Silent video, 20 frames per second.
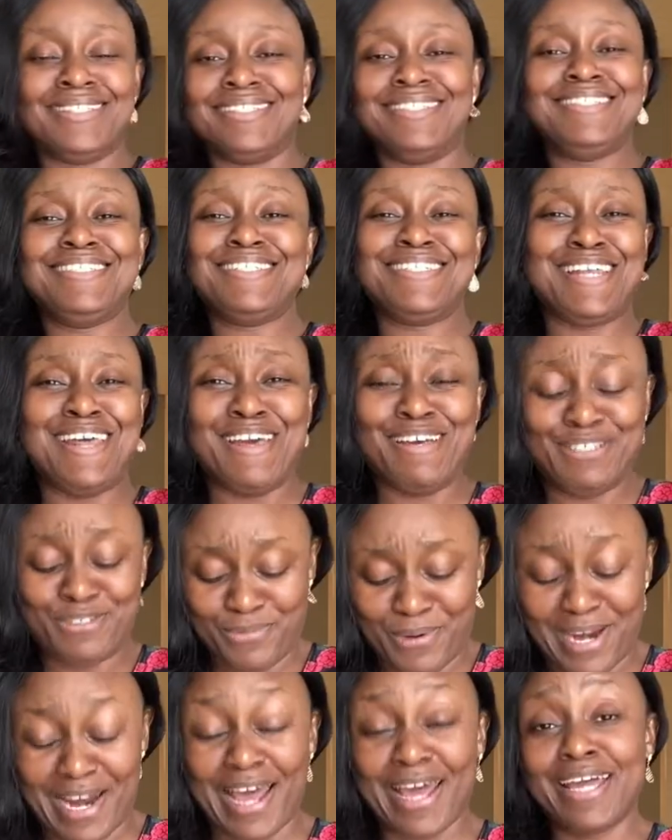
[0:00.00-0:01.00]
stares
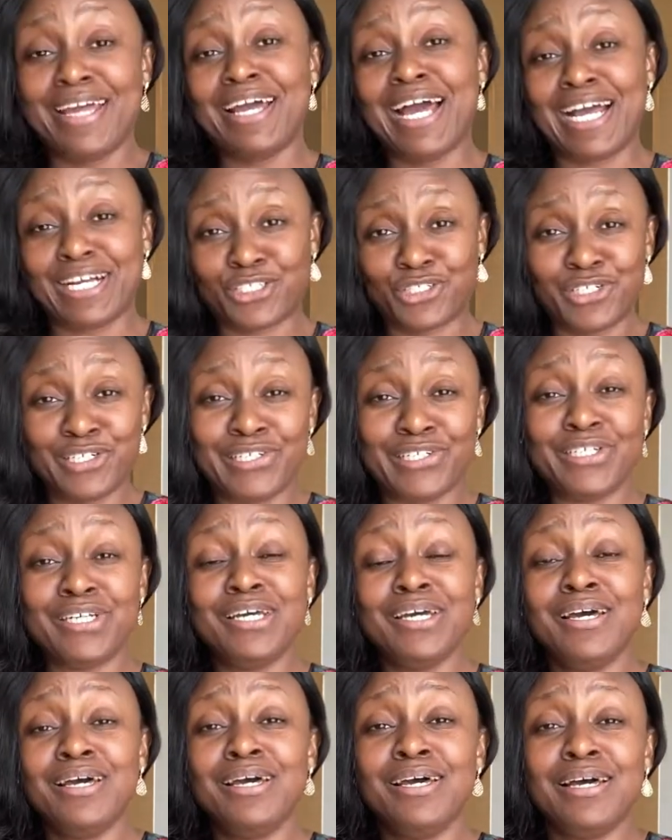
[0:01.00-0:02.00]
when I actually
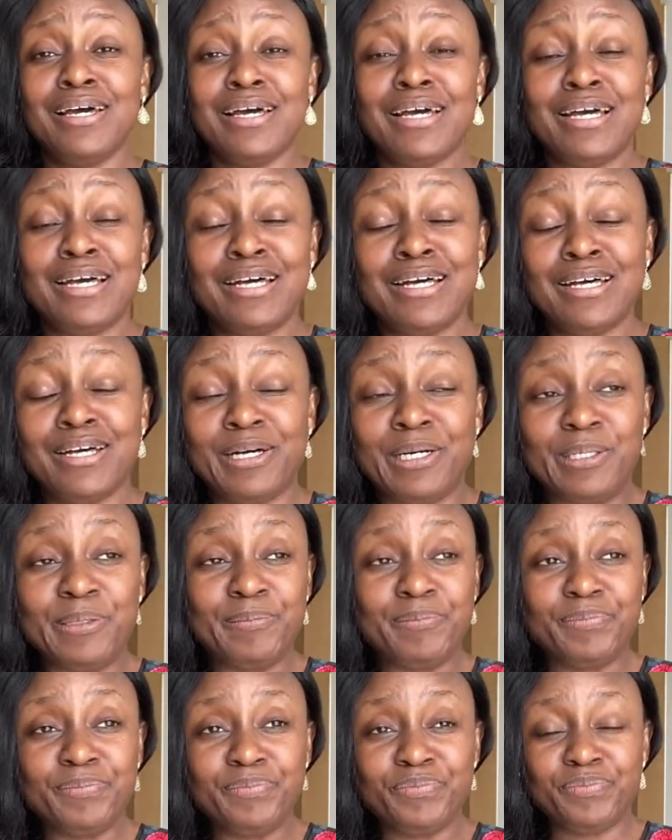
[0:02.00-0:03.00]

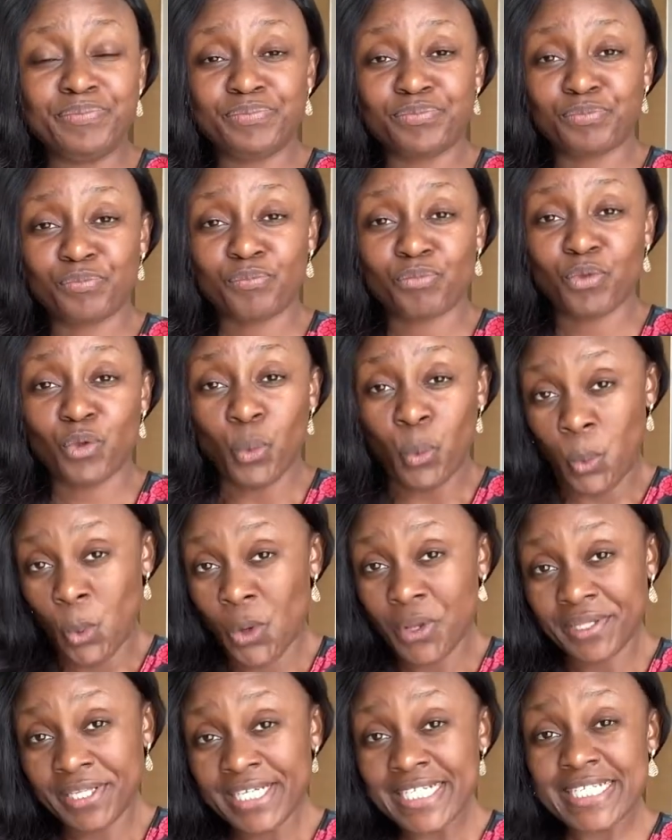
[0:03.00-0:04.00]

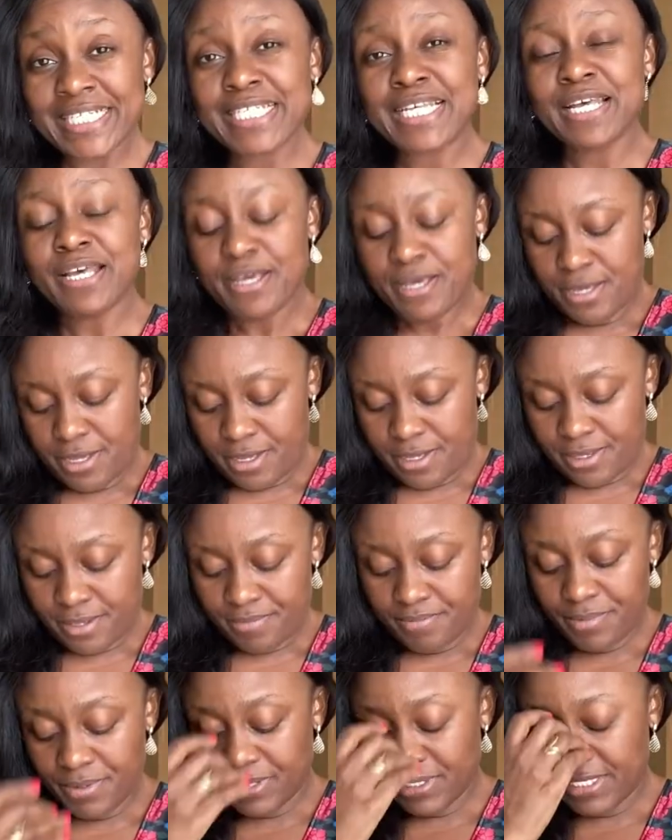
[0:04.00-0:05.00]
wore this,
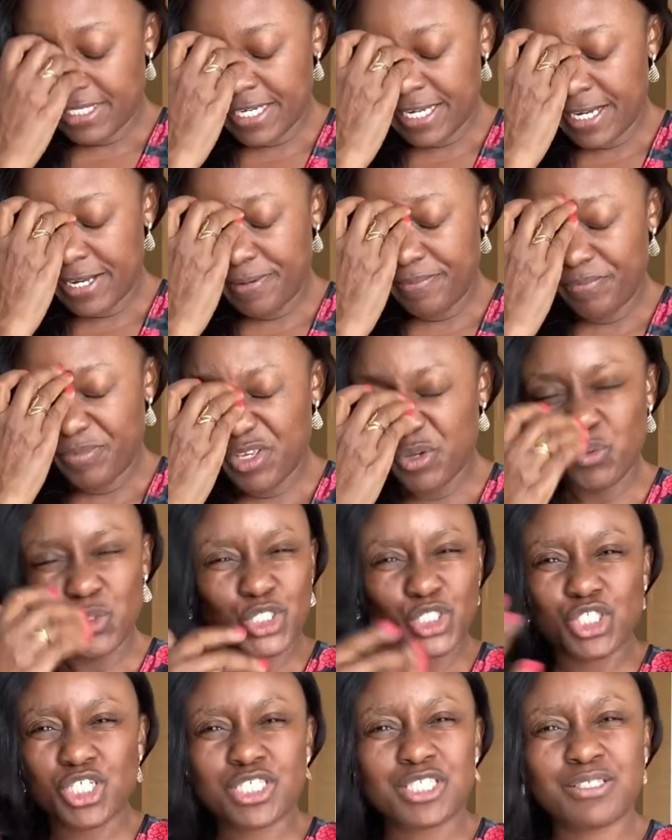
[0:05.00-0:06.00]
but it
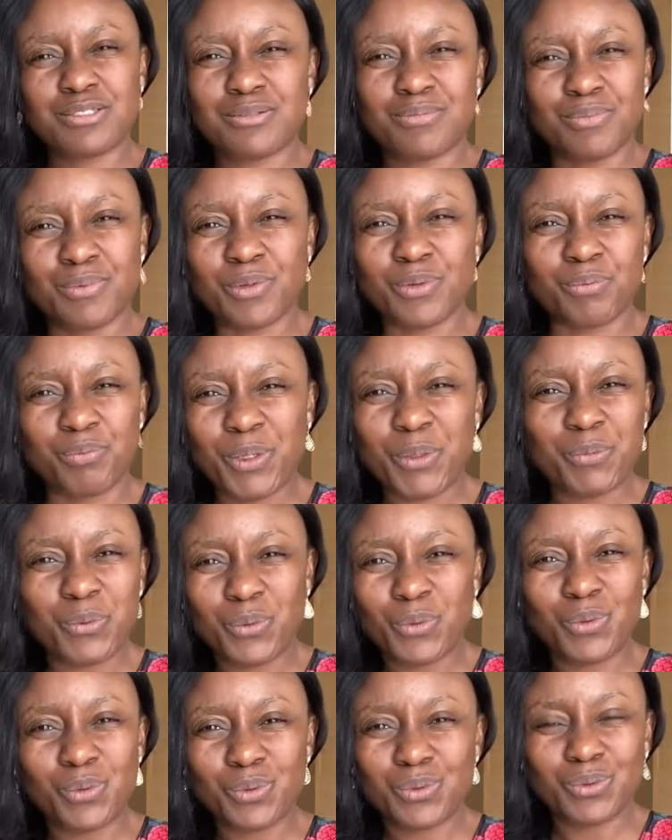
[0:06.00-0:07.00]
was just the
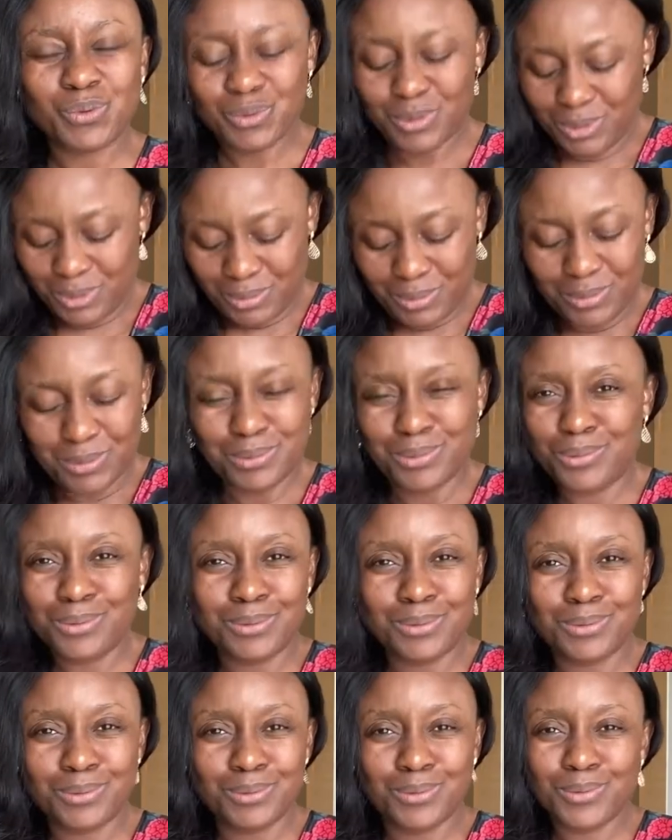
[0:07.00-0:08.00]
people, you know,
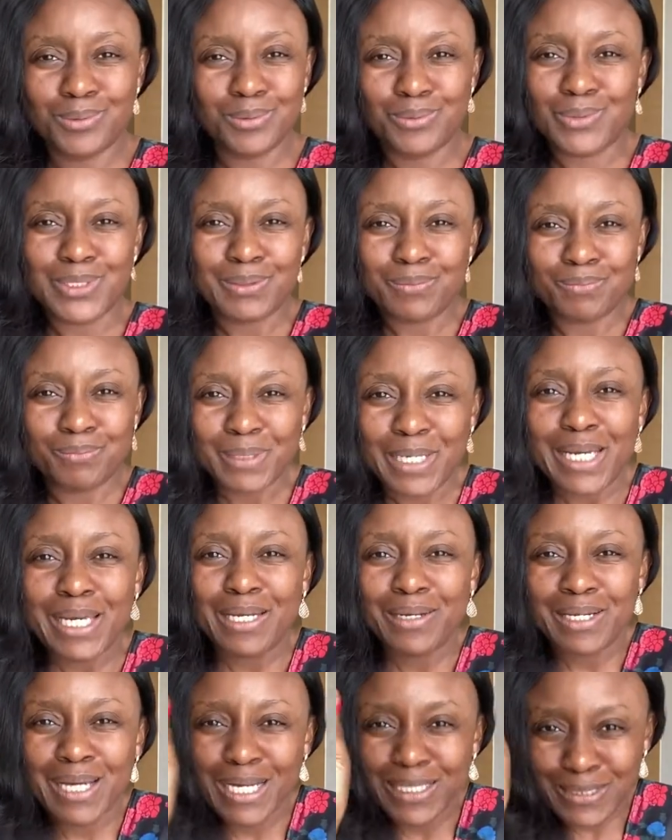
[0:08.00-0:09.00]
who were
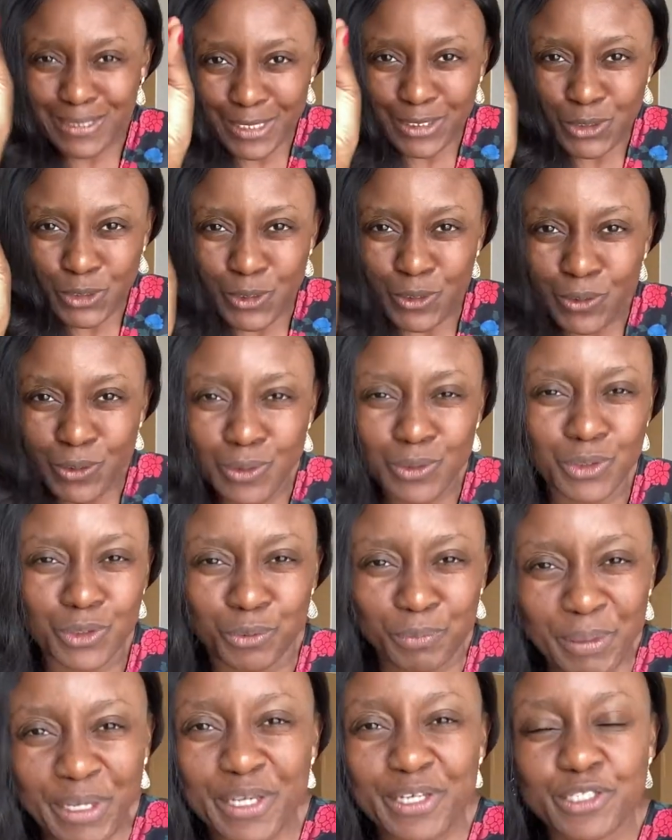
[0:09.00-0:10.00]
paying attention to
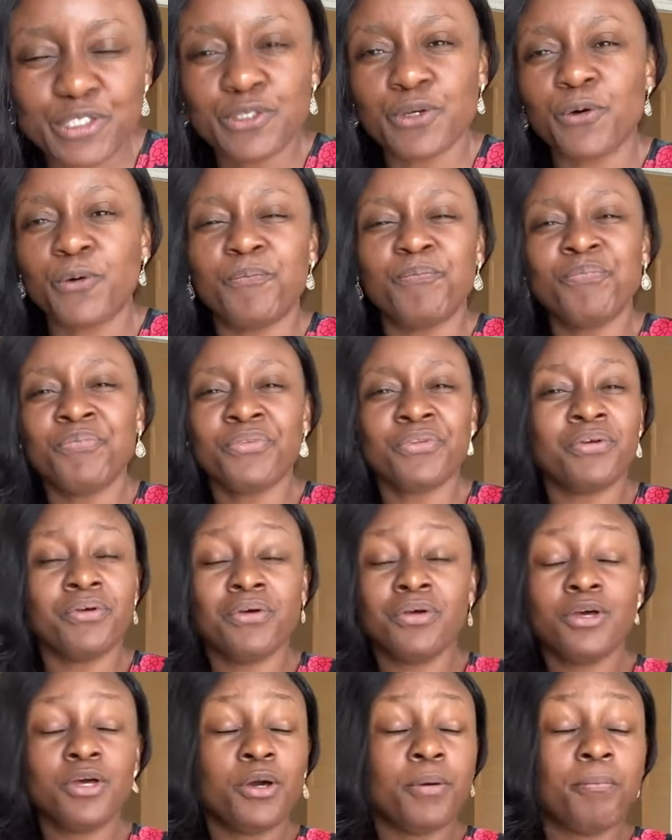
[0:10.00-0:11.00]
me. So,
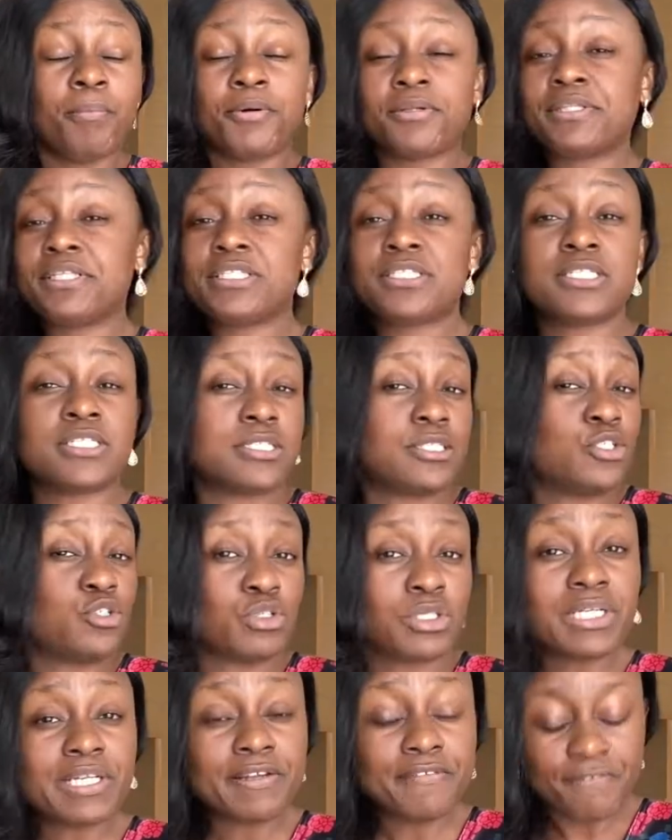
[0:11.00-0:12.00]
but this is
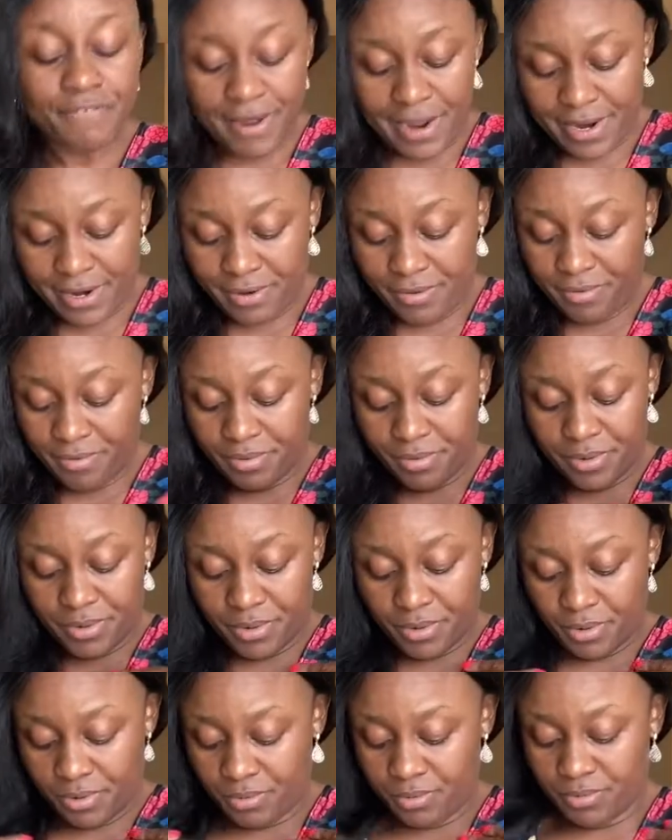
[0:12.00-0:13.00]
totally fine, you
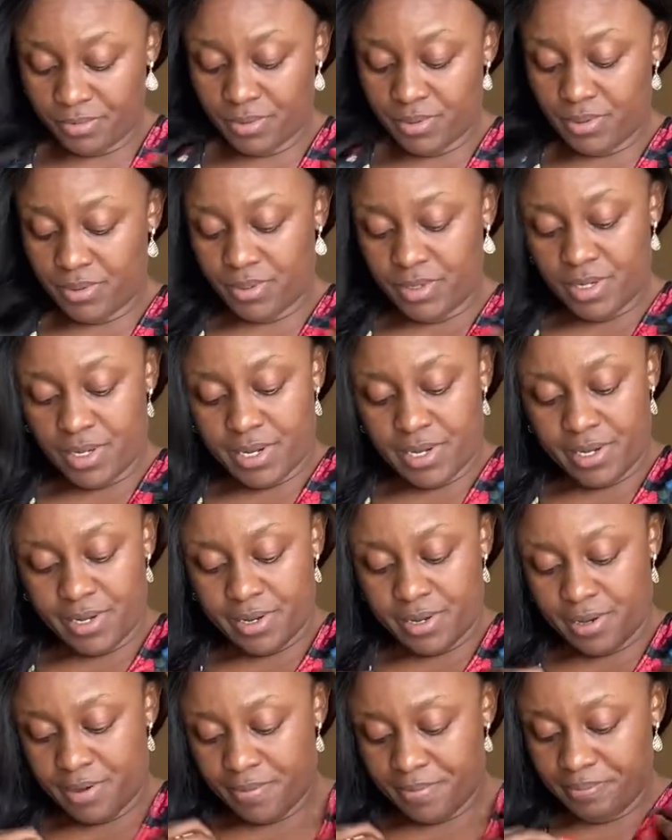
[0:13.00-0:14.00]
know.
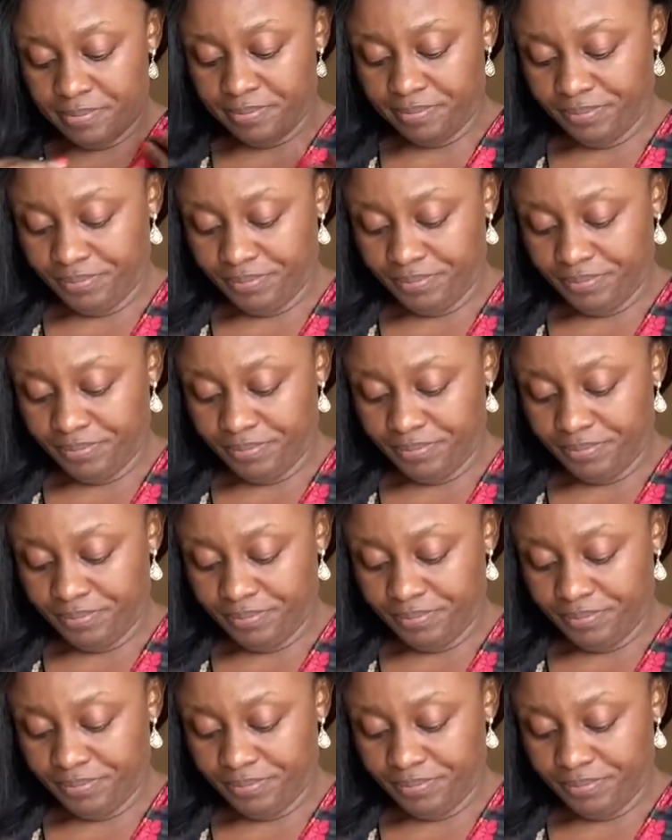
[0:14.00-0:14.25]
I